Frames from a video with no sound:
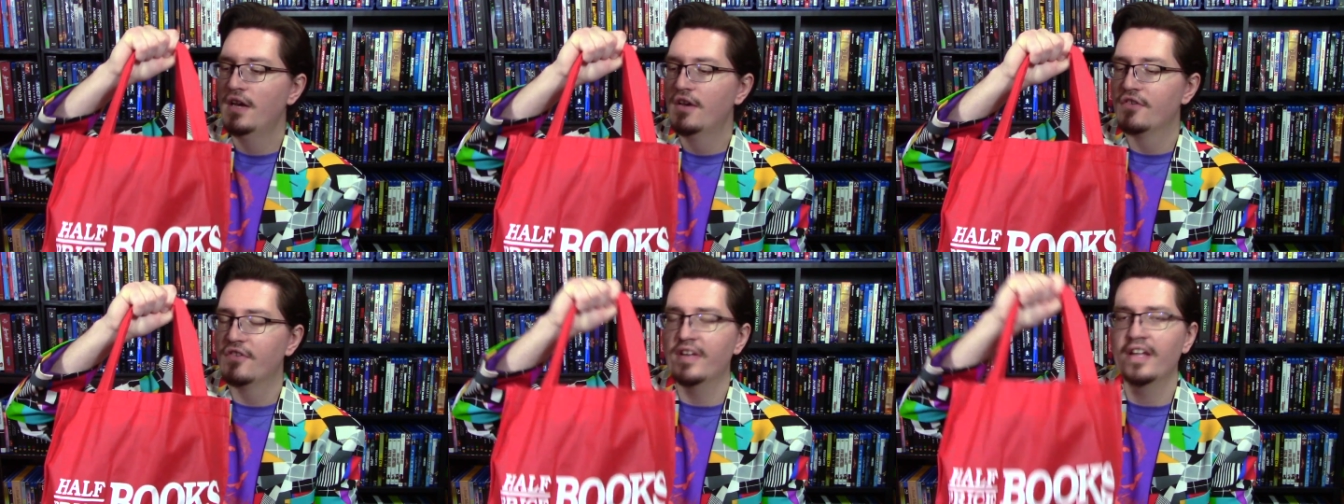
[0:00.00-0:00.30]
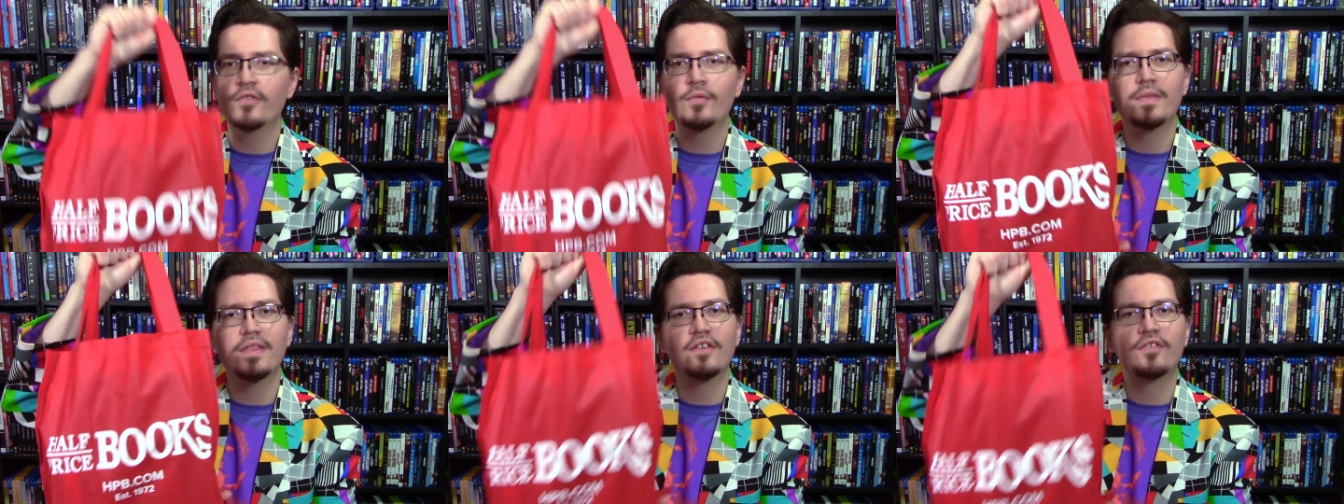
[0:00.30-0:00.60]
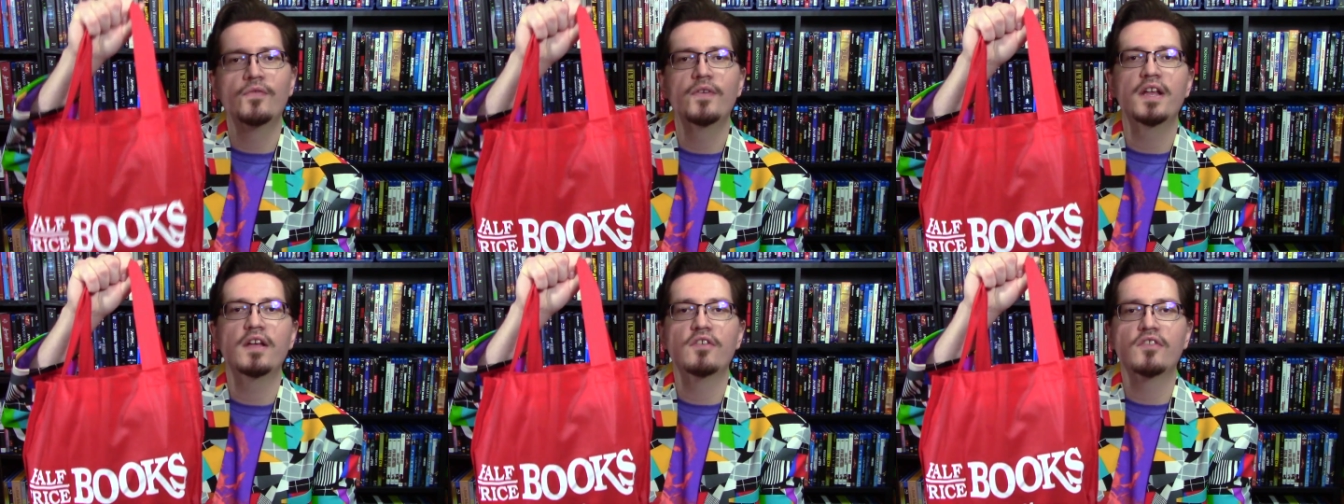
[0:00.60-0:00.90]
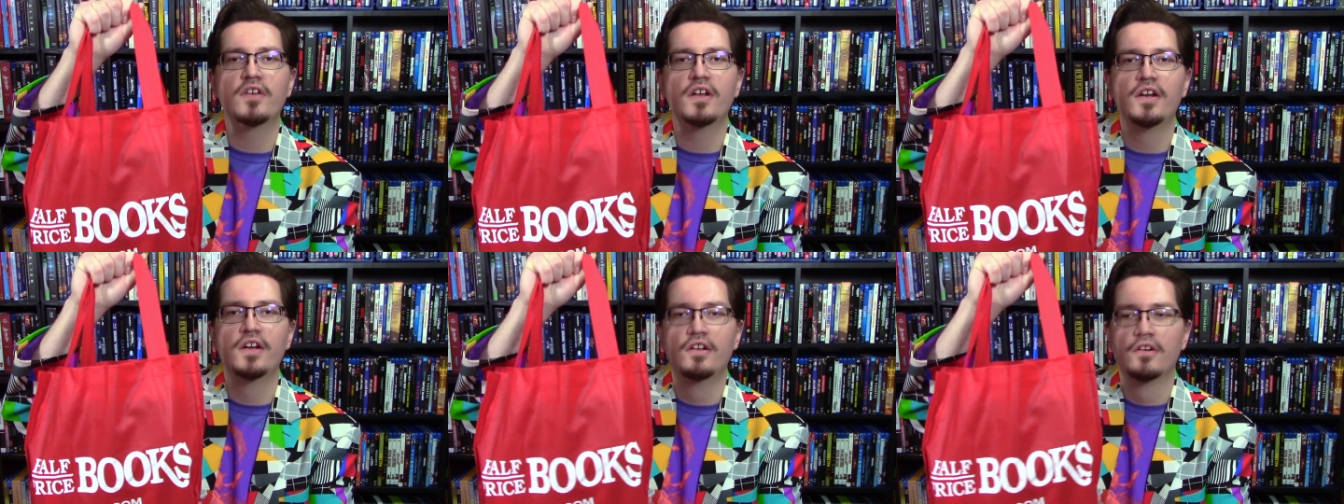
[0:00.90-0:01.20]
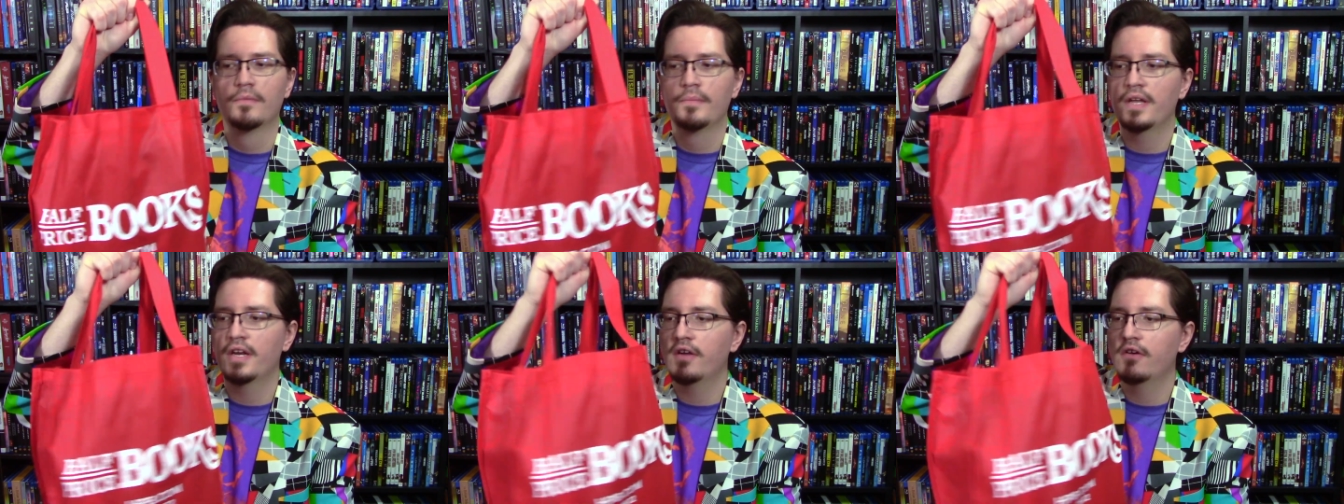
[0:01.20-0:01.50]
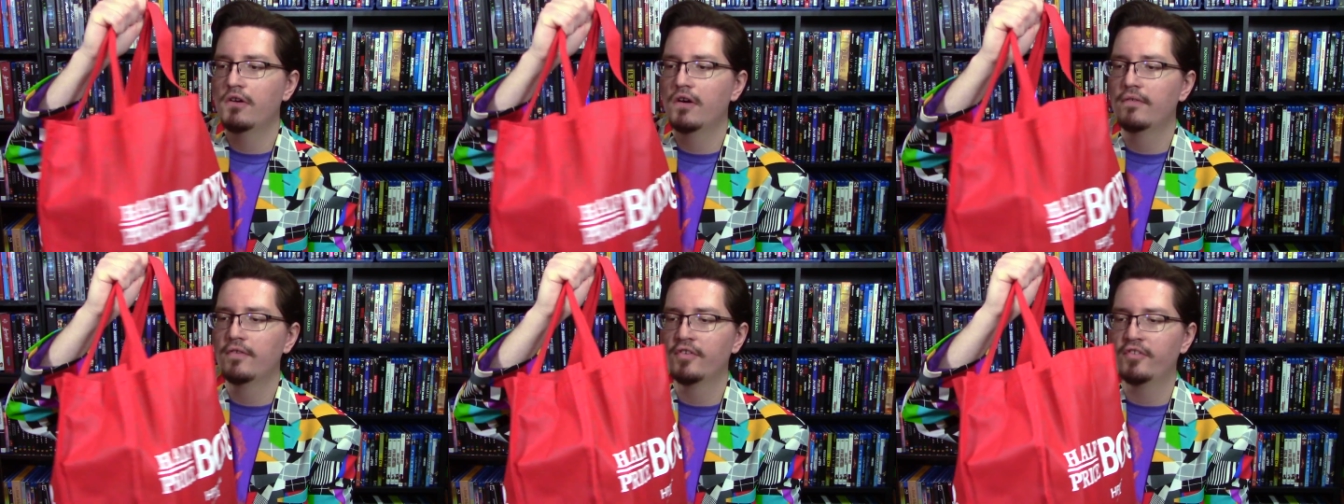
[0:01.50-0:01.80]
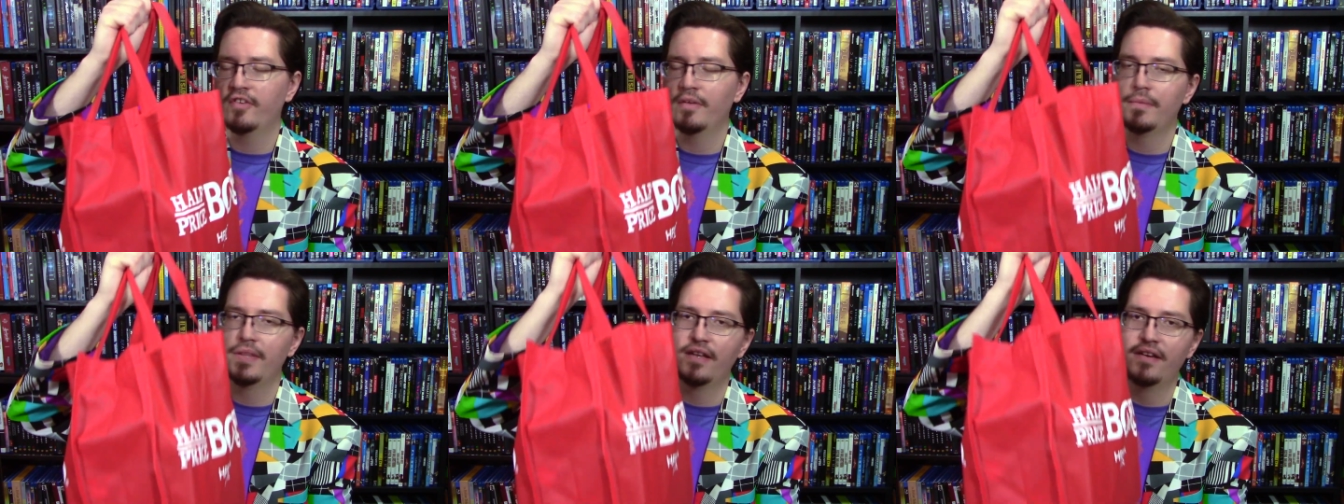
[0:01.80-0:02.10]
So that's what this video is going to do. I'm going to go over
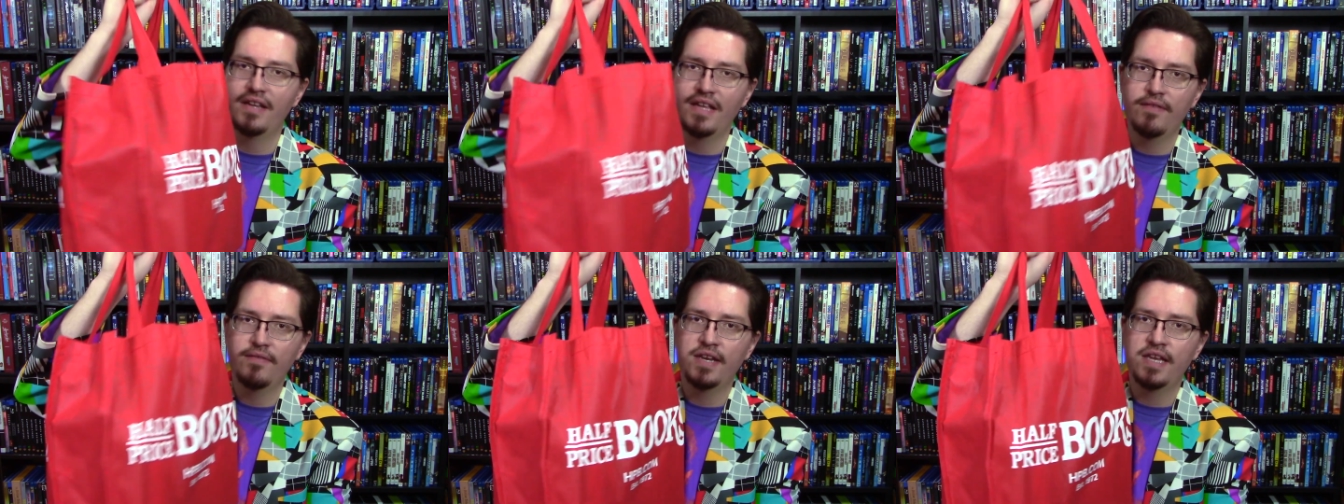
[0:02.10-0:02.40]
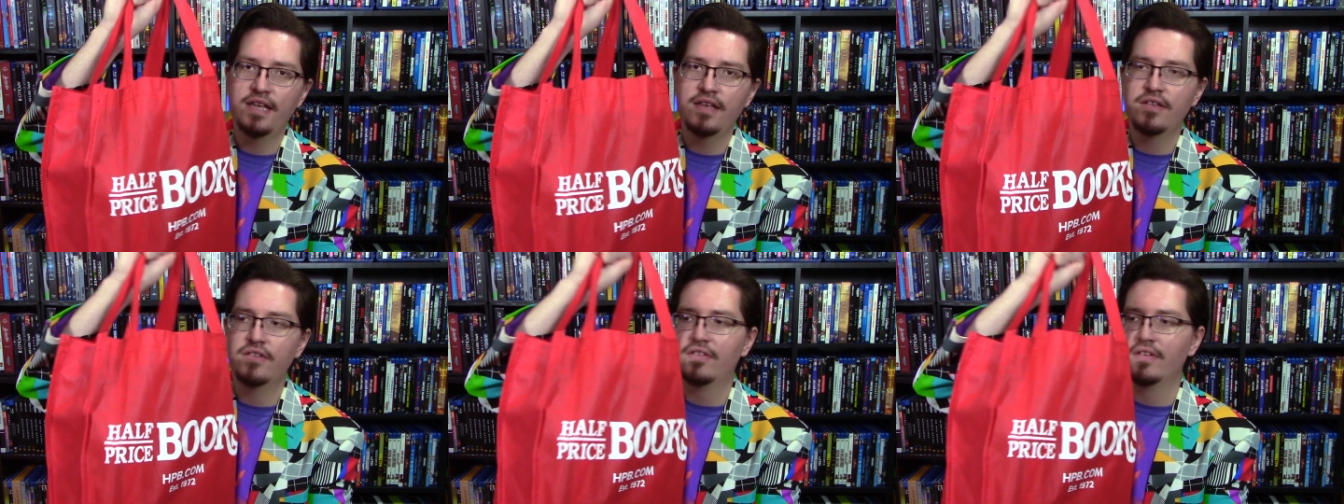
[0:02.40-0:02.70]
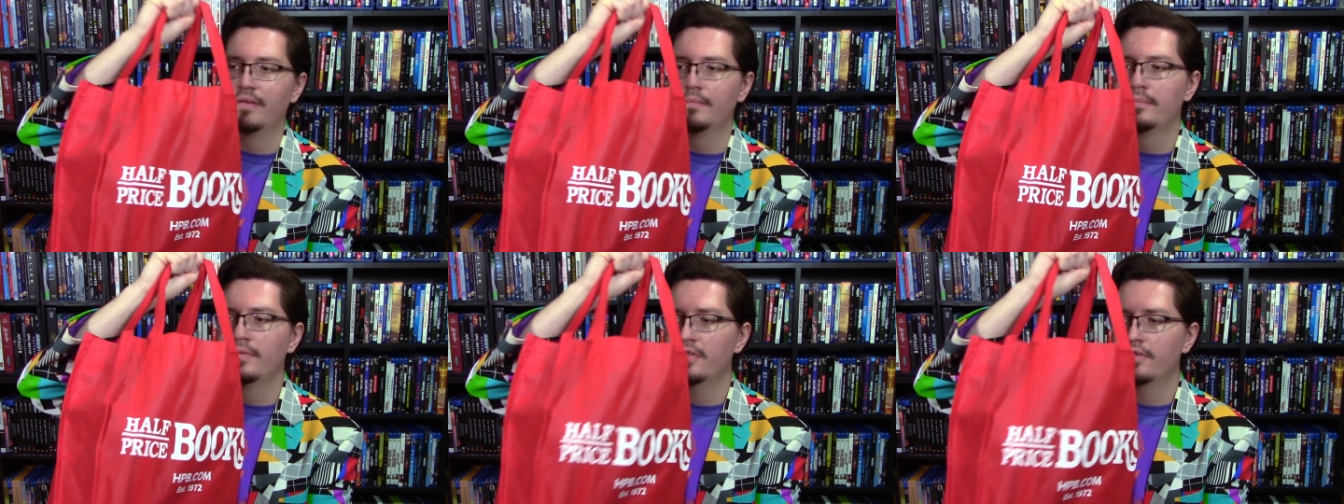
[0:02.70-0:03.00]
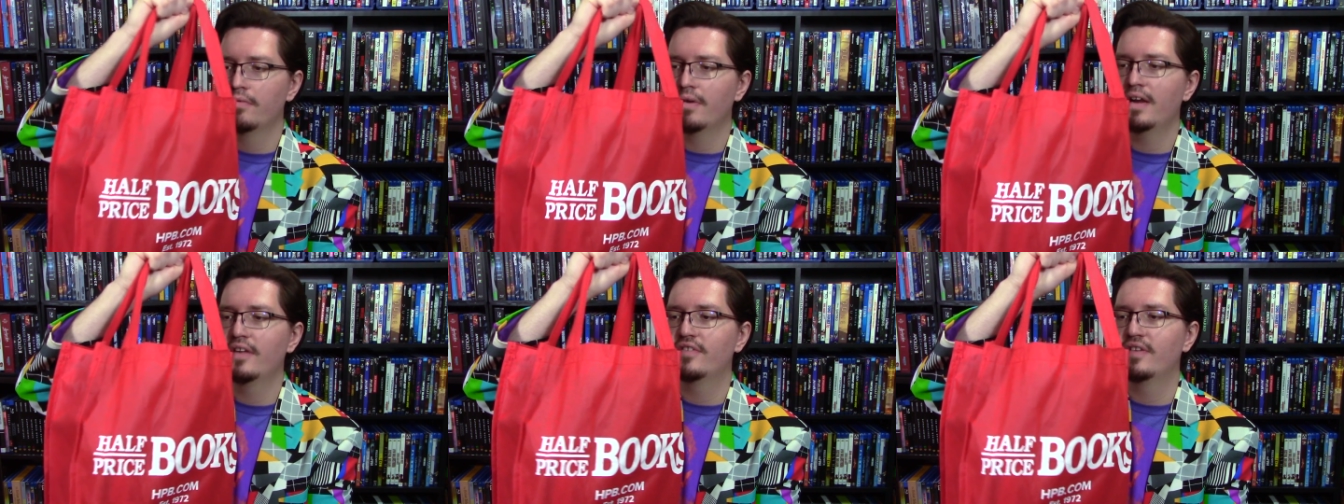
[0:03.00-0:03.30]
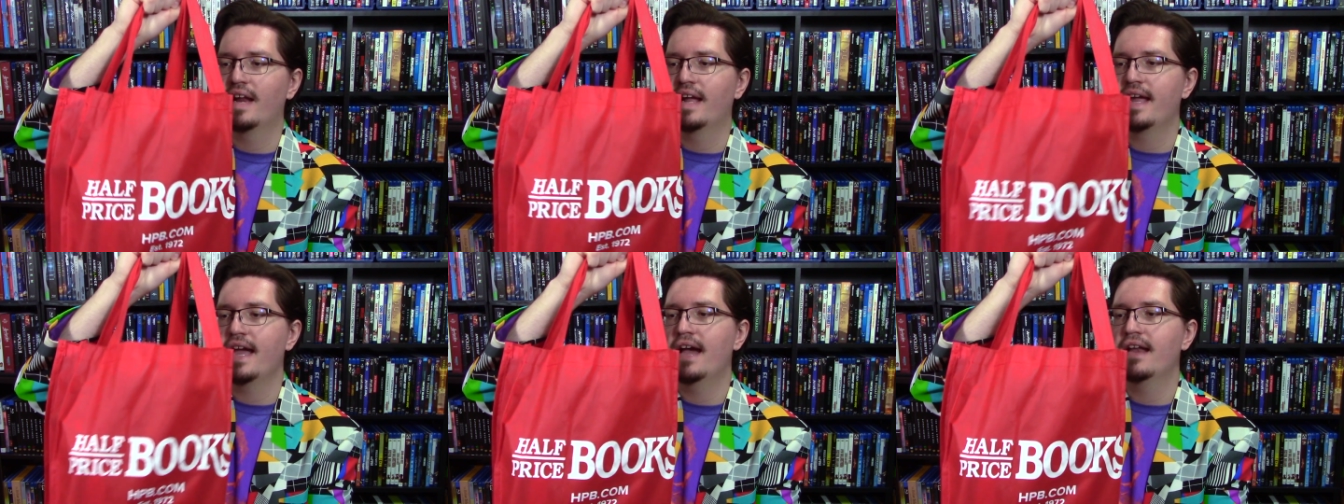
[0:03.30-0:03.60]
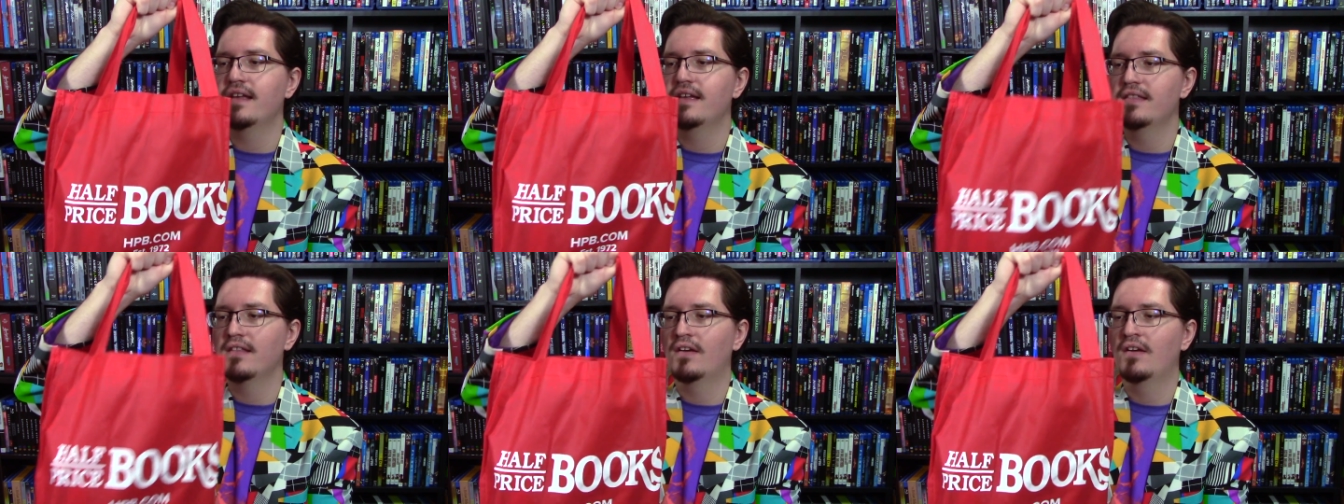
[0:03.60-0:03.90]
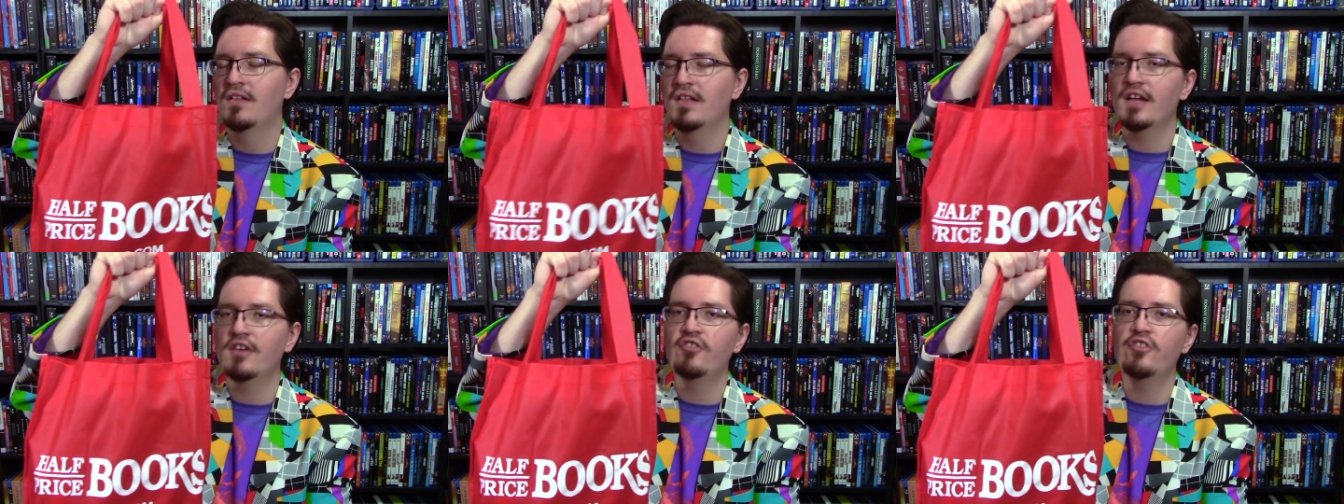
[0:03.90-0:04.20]
some of the DVDs and Blu rays that I got in the
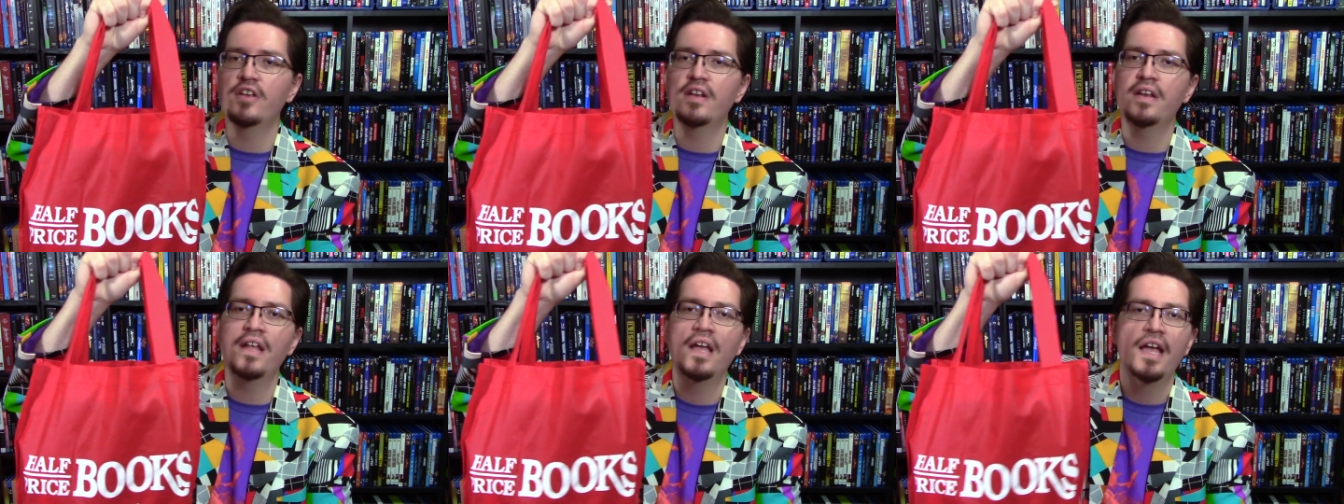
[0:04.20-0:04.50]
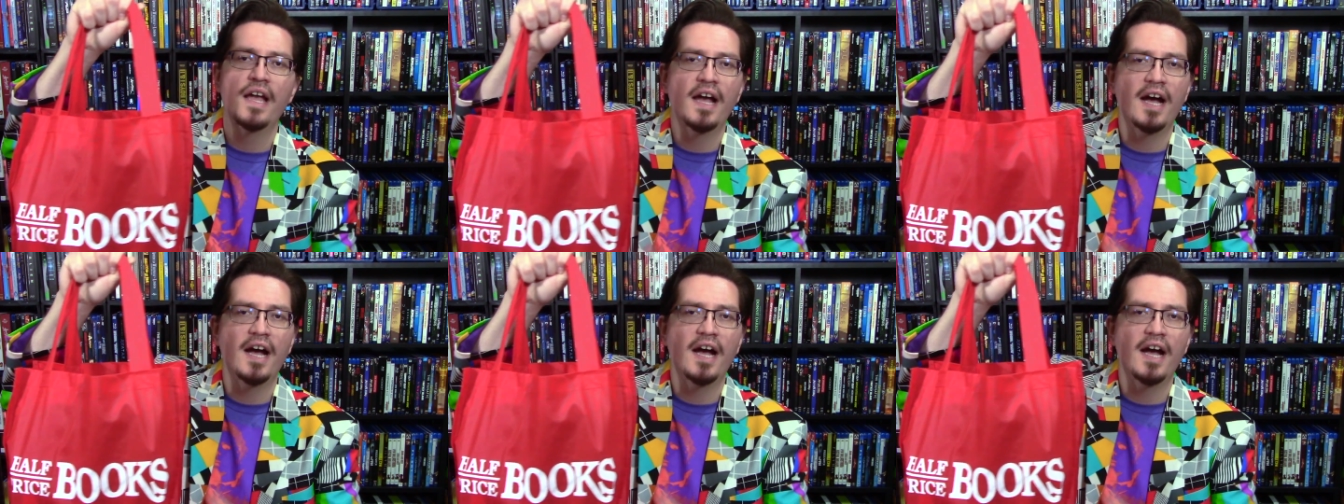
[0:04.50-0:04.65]
collection.